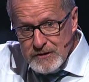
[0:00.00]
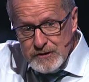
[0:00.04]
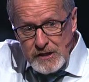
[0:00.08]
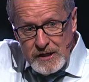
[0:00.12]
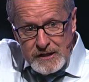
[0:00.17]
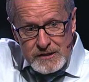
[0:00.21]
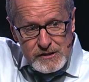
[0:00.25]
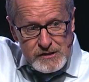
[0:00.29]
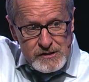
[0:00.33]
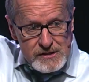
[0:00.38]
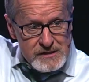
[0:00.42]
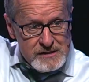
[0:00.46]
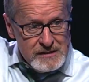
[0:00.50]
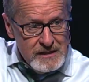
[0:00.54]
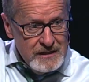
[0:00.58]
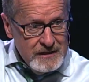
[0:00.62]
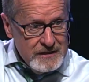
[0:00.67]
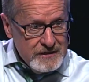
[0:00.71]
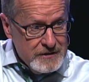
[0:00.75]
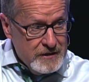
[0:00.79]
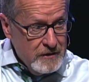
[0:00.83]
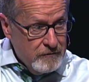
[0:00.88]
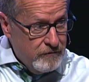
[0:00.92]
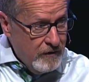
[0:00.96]
just
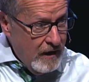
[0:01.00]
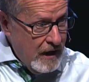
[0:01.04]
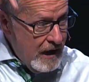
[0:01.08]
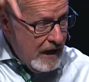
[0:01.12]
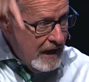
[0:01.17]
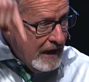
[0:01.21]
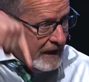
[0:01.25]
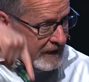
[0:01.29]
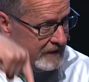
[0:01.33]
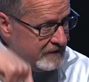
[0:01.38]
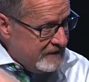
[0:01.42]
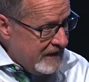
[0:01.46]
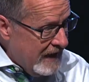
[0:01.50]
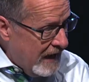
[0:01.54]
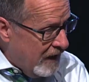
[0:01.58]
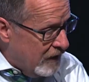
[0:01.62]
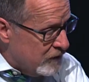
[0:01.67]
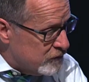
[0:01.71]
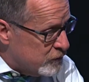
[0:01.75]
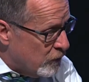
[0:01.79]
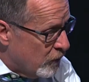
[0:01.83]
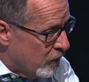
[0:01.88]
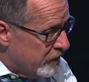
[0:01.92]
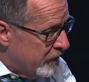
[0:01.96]
divine down
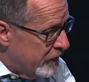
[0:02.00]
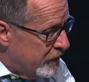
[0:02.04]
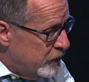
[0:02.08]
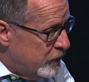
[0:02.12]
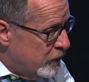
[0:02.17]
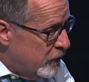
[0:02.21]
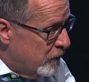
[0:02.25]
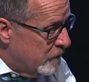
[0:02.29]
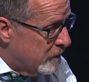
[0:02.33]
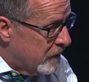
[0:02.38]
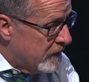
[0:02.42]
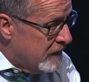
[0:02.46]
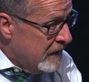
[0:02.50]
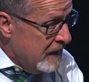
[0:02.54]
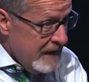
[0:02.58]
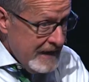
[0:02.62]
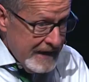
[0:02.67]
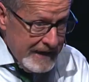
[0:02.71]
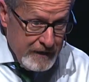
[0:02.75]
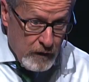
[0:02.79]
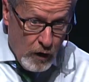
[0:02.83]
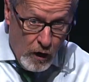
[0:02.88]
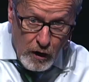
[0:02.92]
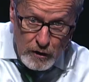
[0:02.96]
toward the human.
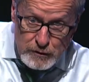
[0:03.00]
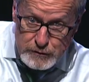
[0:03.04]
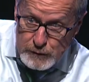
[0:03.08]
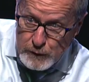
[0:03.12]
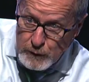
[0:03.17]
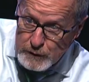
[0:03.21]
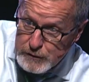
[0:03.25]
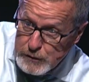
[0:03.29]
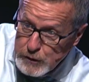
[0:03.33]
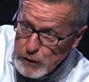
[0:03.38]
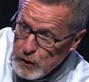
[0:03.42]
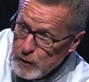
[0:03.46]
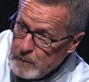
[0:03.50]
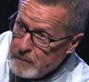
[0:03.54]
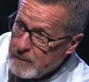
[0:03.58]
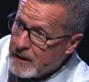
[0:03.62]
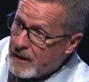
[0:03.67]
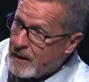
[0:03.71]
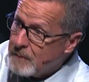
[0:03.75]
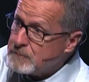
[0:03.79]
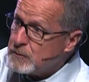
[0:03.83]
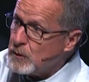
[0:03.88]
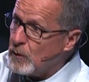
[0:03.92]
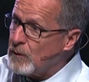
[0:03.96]
It also is human
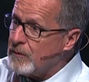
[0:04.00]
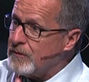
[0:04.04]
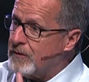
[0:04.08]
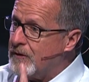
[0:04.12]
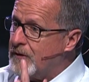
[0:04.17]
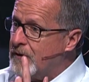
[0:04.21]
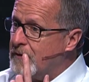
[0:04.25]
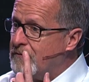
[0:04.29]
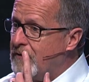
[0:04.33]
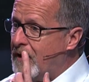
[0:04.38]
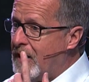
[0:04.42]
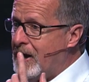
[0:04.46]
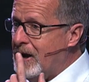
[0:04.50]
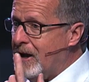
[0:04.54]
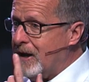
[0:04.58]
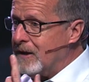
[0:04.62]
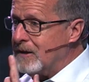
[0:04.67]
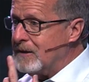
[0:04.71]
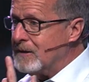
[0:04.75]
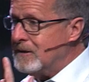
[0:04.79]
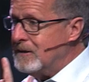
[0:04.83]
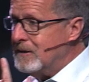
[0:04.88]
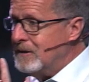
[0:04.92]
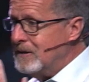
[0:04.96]
up toward the divine.
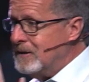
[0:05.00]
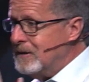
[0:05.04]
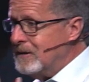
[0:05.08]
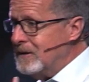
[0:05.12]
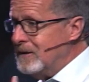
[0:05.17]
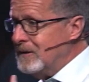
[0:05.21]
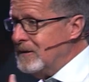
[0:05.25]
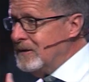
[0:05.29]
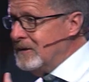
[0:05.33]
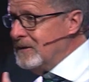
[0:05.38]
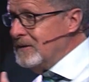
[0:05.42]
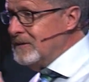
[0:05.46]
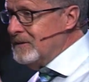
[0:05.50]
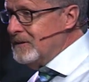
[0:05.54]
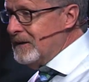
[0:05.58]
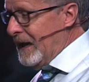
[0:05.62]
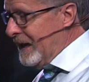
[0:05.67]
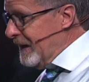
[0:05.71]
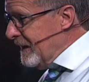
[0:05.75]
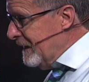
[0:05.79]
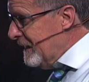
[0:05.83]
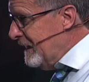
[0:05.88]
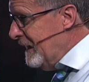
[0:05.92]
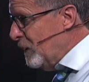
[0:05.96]
And
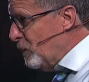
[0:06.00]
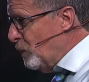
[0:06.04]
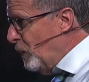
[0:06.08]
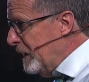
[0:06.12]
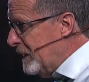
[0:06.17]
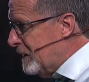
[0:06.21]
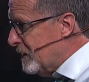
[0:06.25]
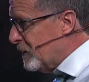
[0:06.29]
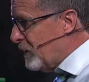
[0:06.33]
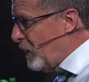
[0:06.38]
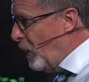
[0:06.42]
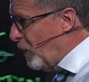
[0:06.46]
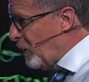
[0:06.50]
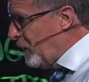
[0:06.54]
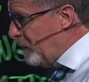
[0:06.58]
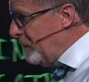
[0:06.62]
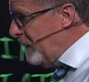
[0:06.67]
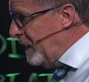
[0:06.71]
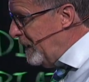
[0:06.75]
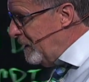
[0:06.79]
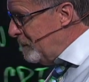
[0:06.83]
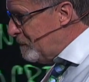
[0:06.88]
again, we could go to many